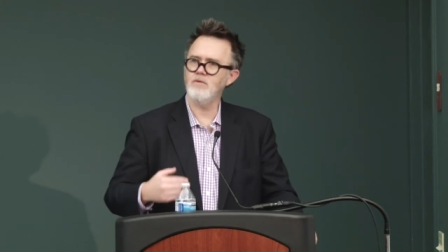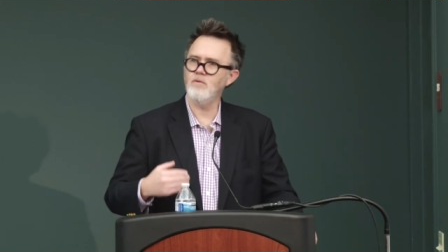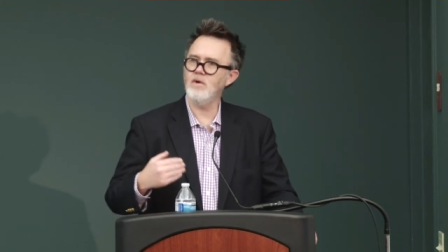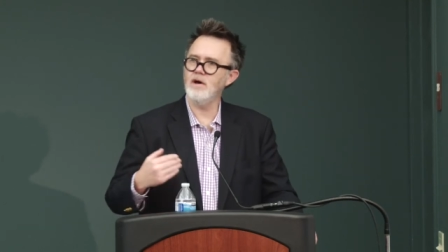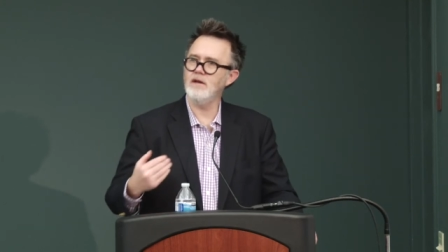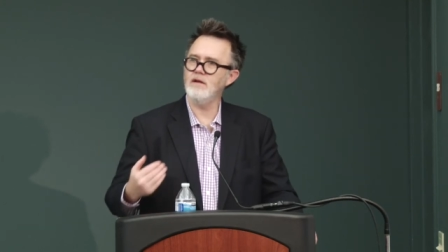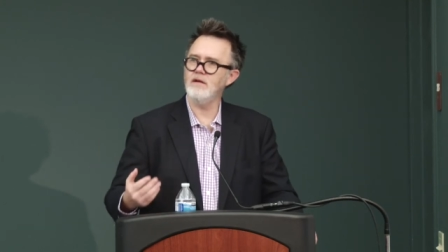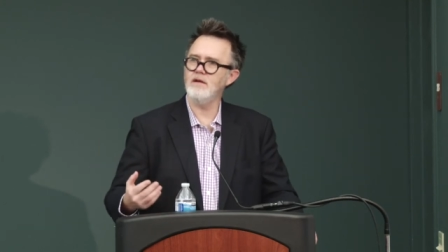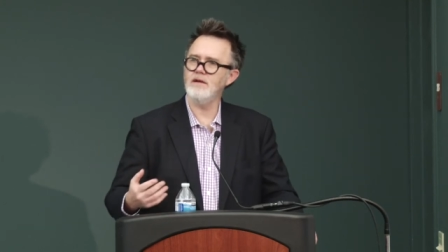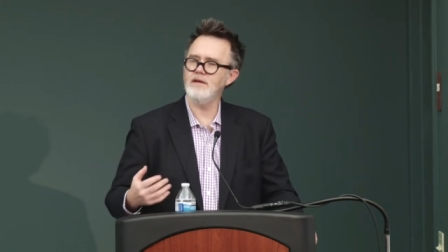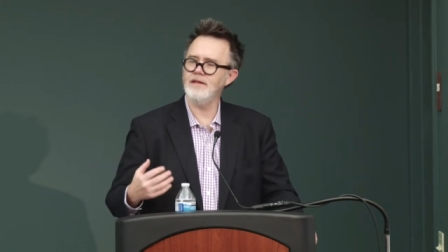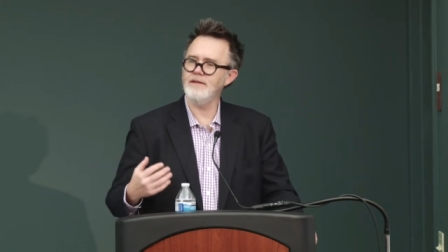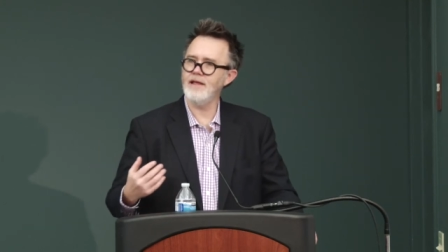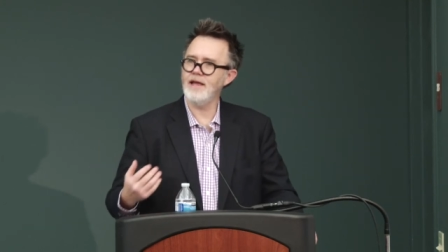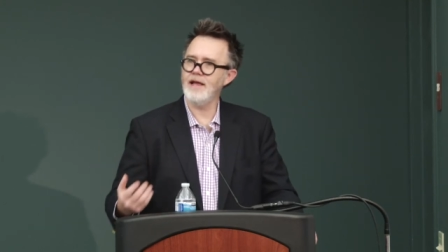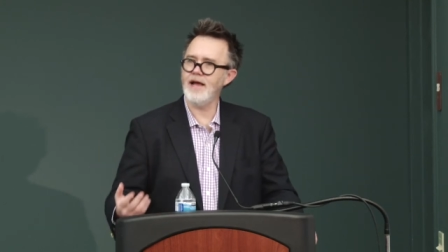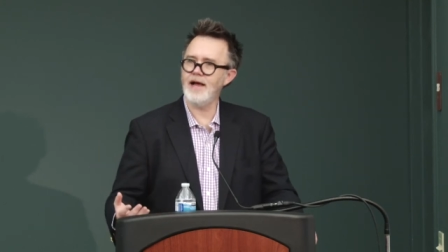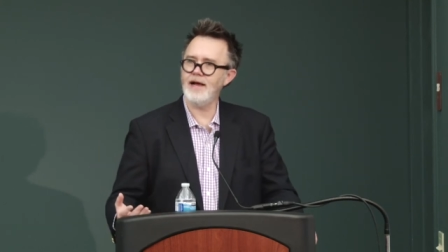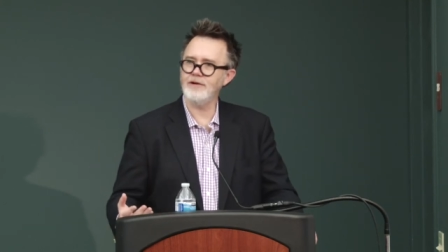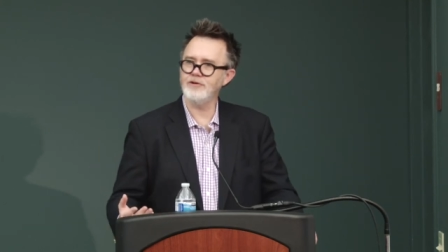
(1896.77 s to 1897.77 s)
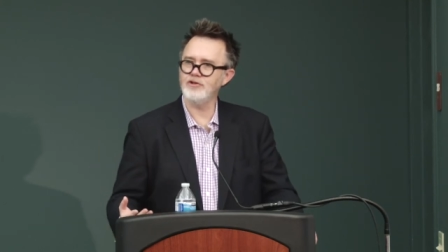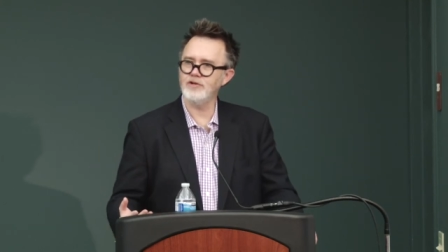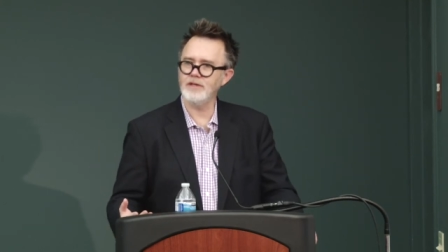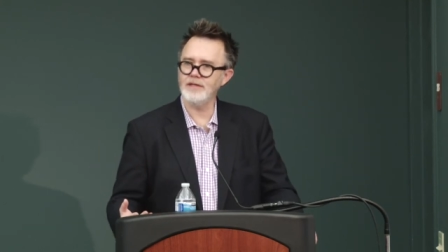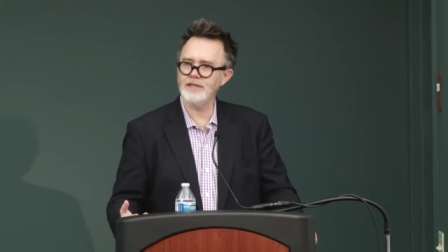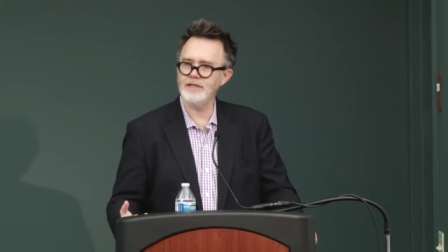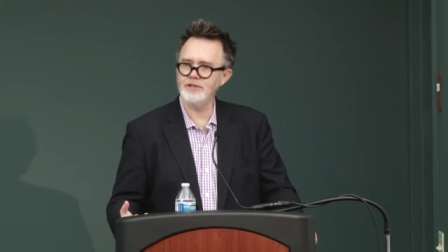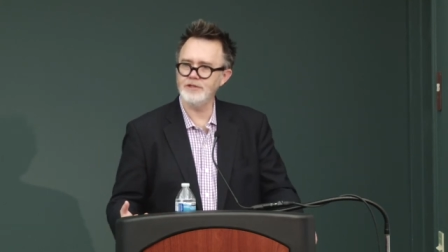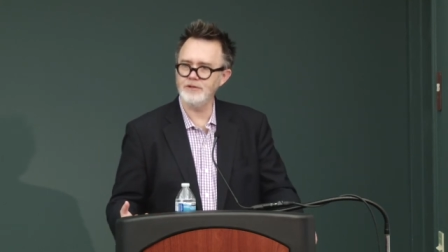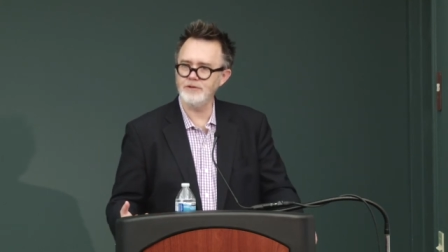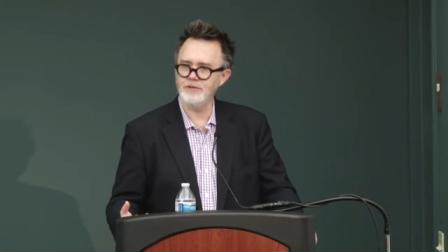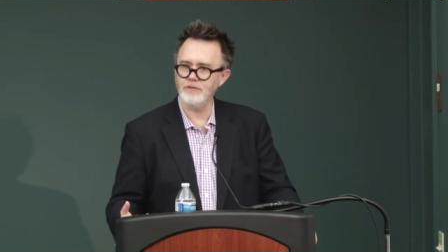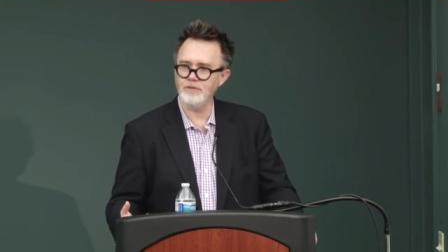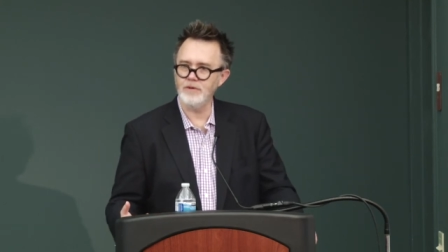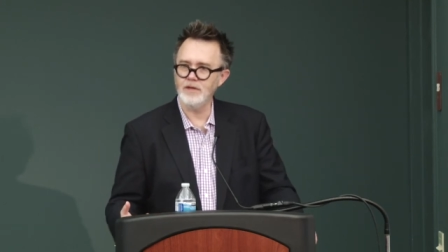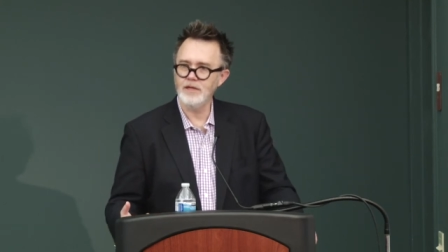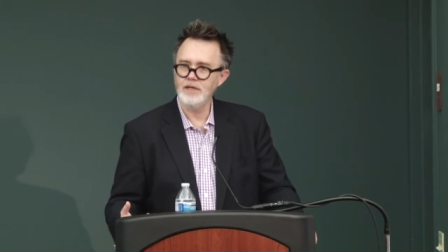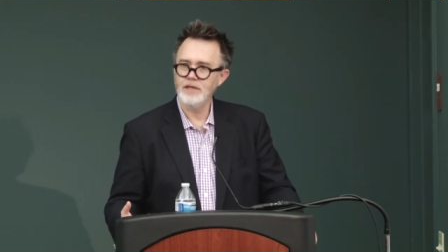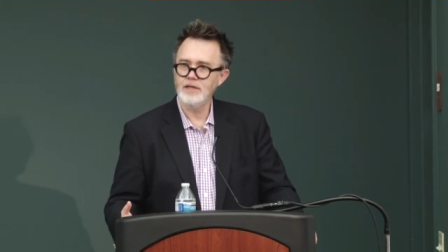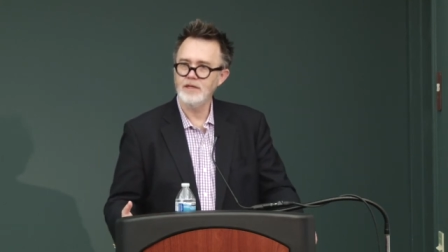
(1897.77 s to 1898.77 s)
What did they actually do
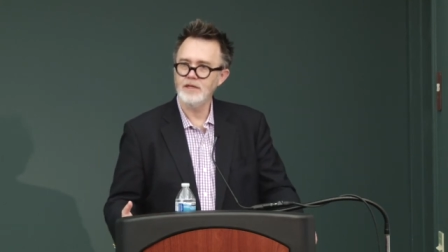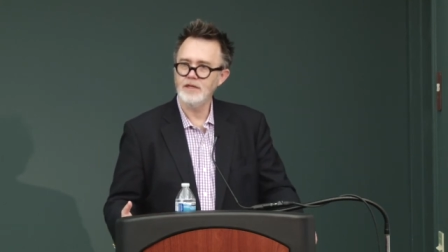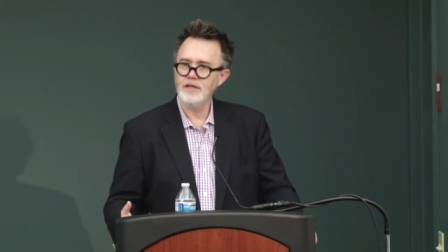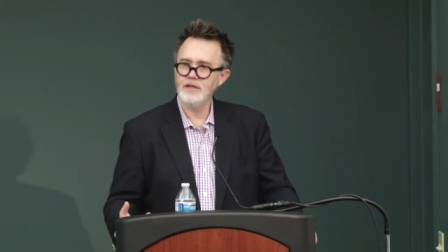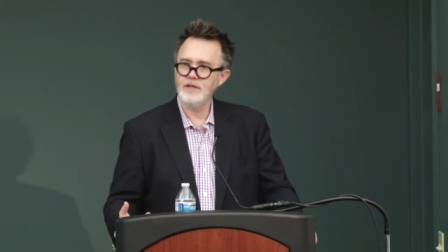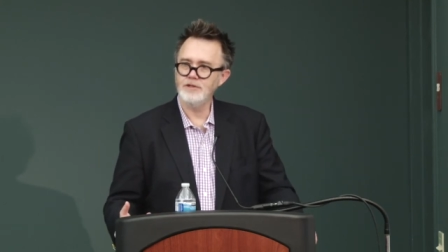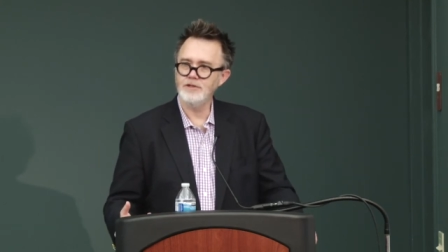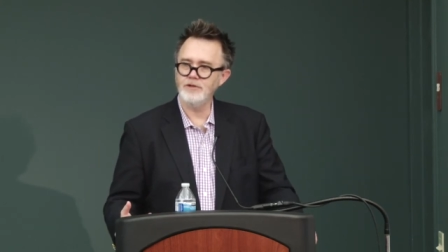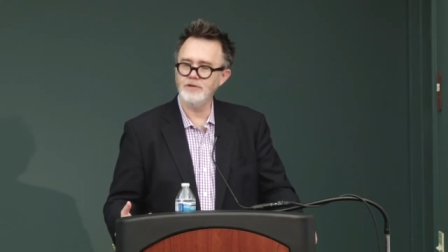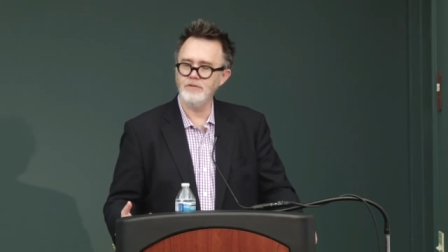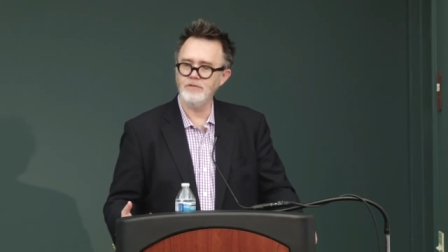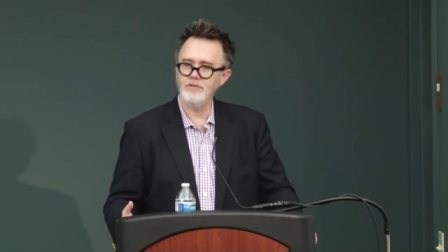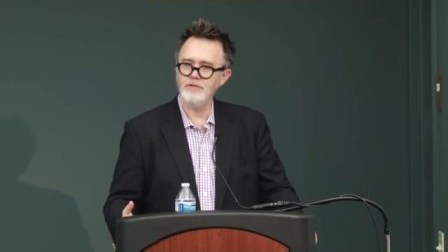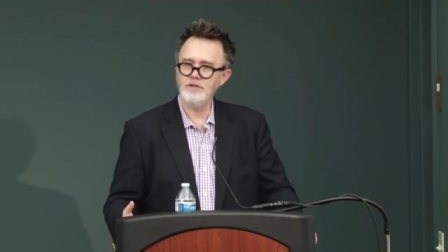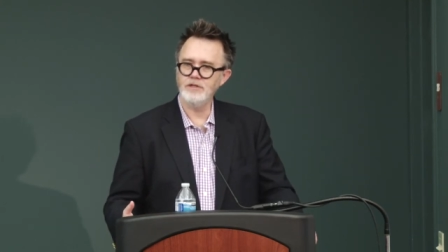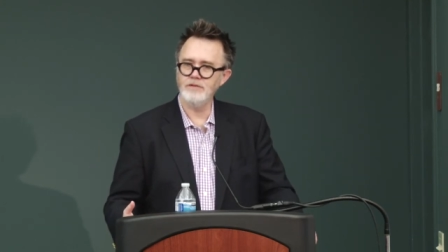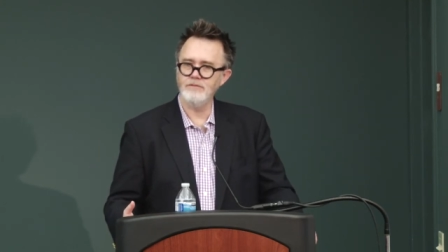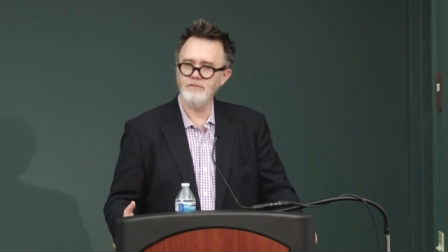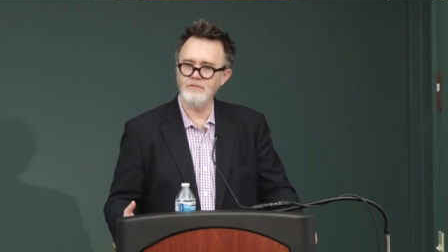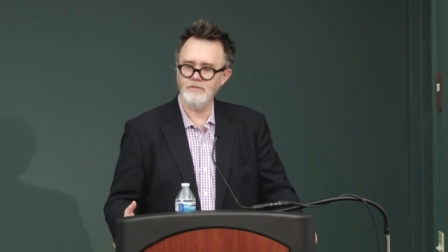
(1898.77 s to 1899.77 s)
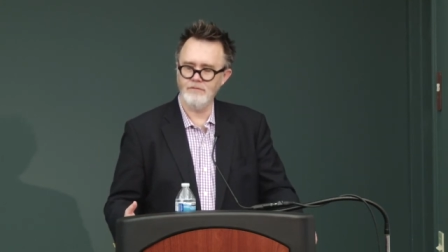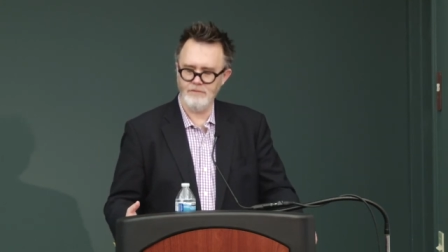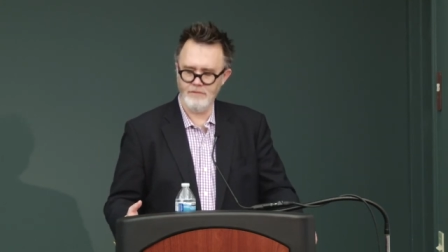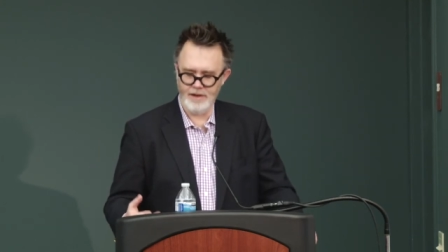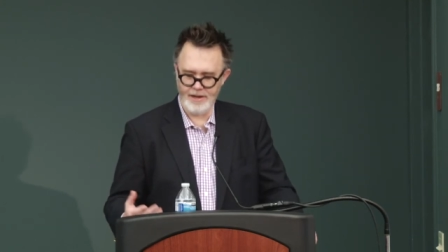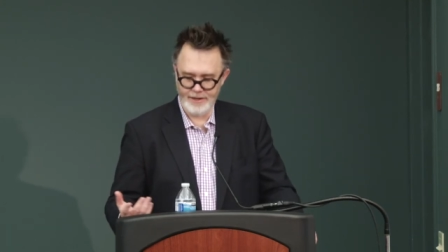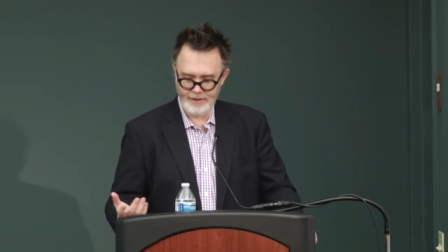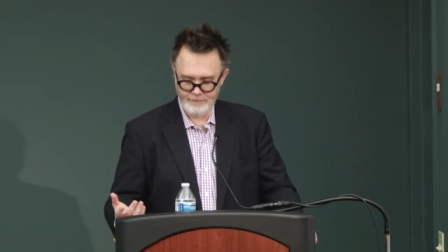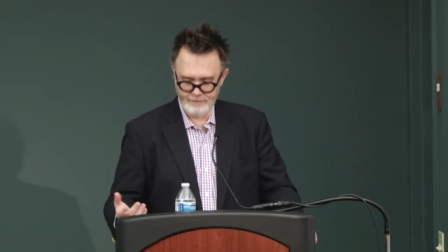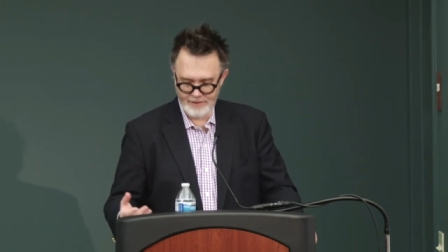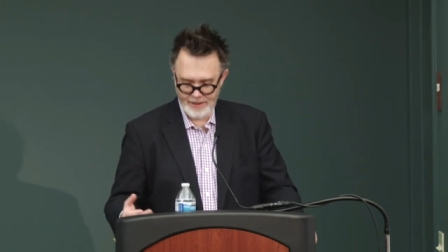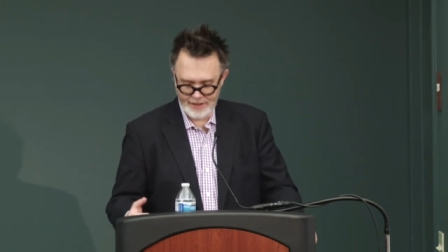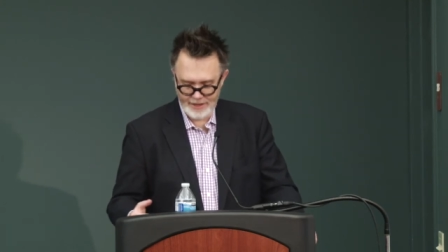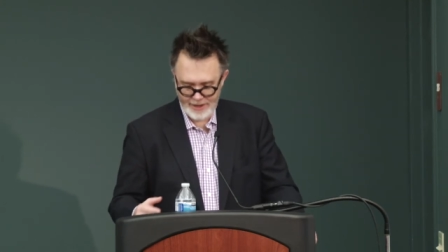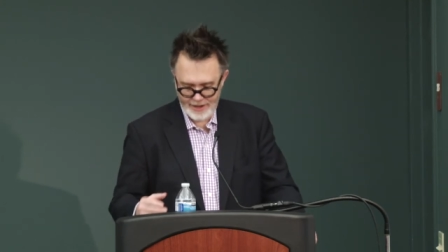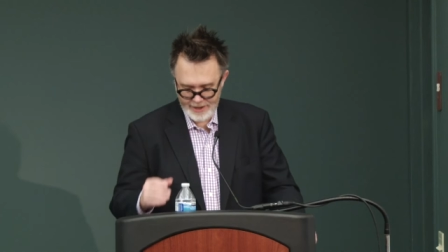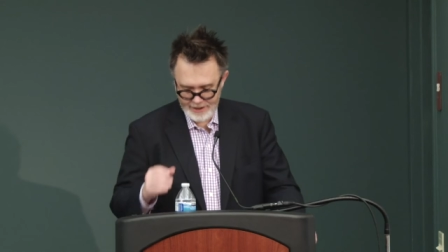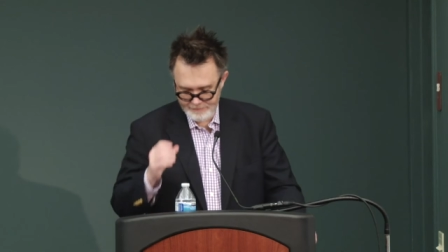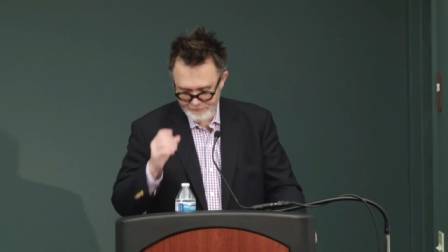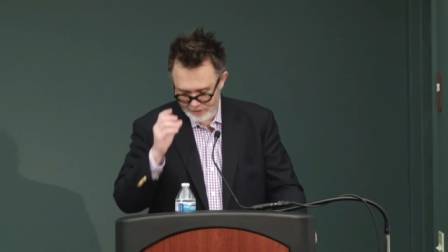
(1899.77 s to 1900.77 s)
to, to make that
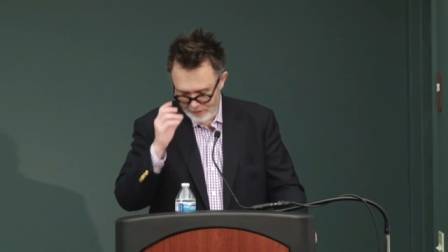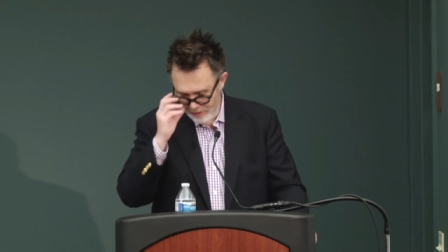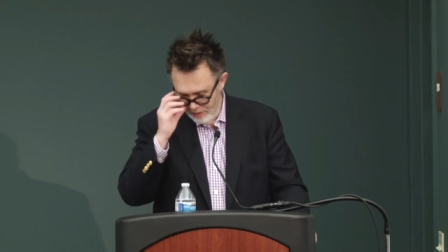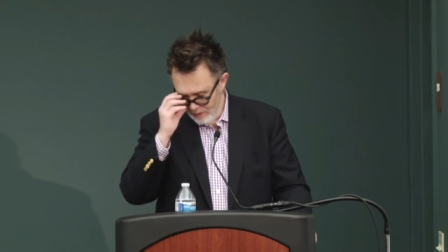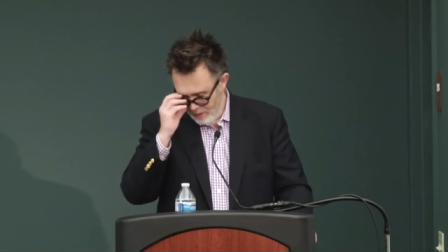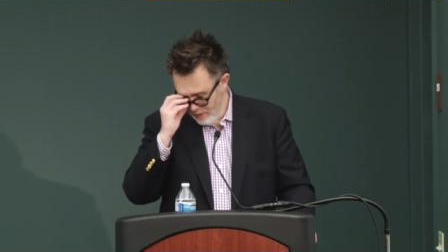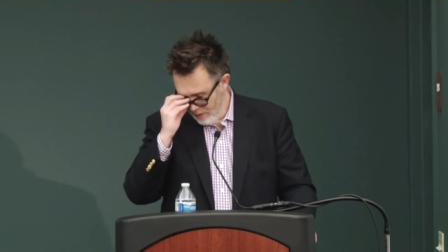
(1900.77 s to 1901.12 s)
happen?